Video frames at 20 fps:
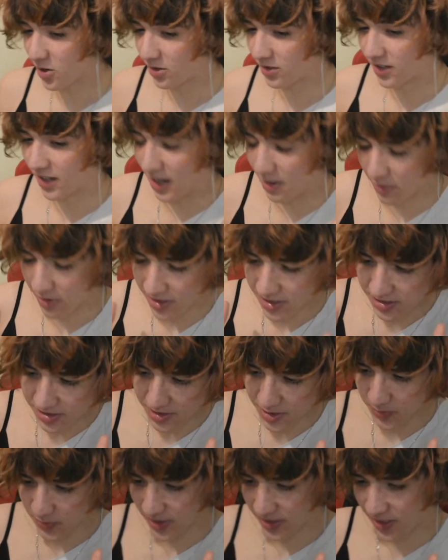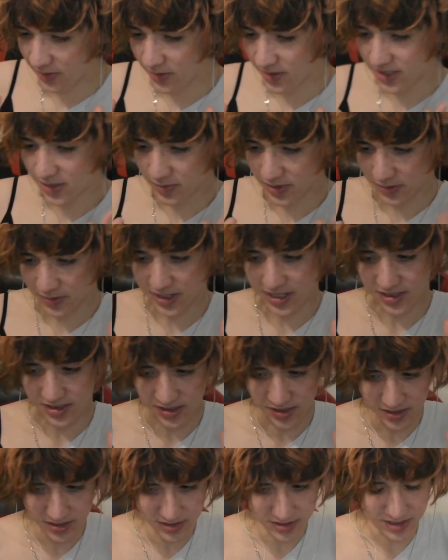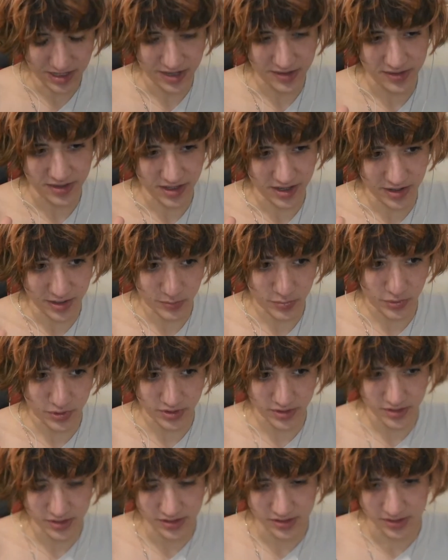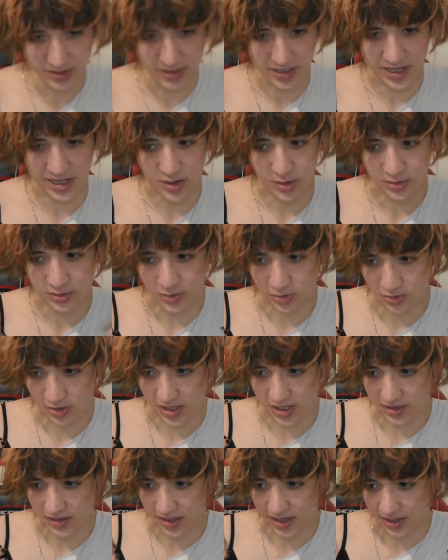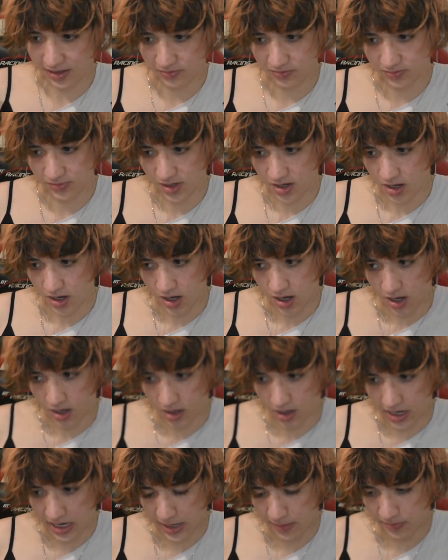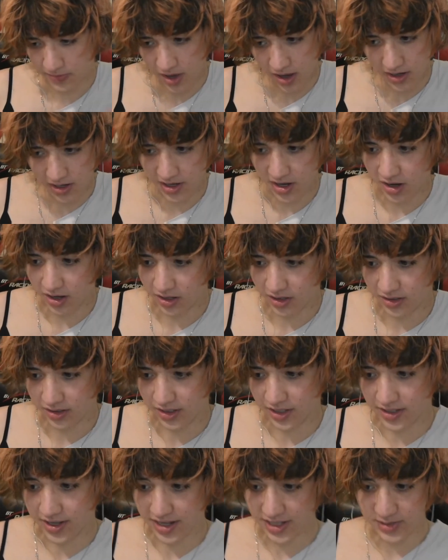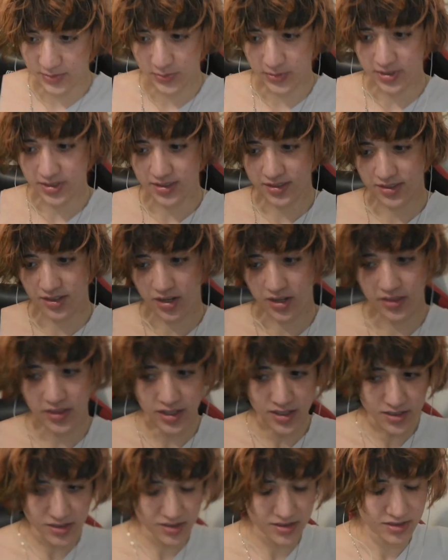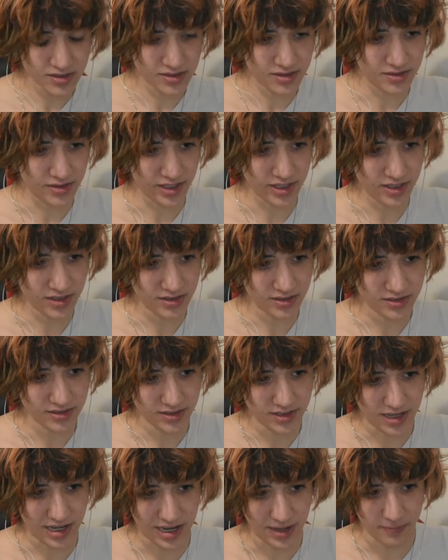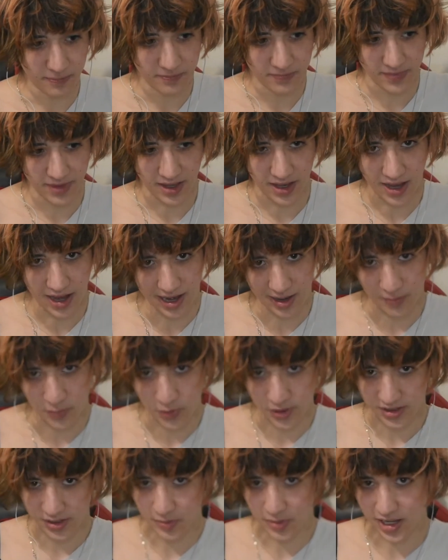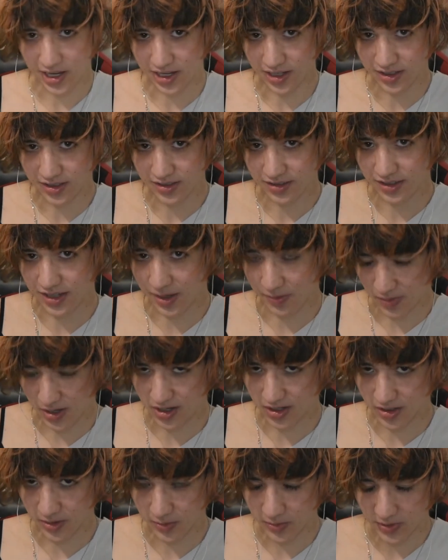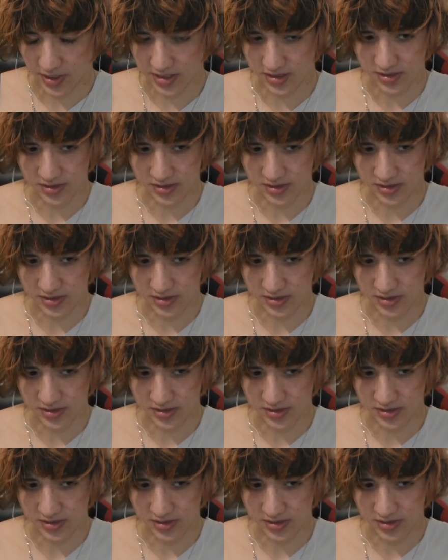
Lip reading: I'm gonna start by giving some advices that I think are important, and also saying that I'm not at all an expert on this, right? I'm really bad at makeup. I just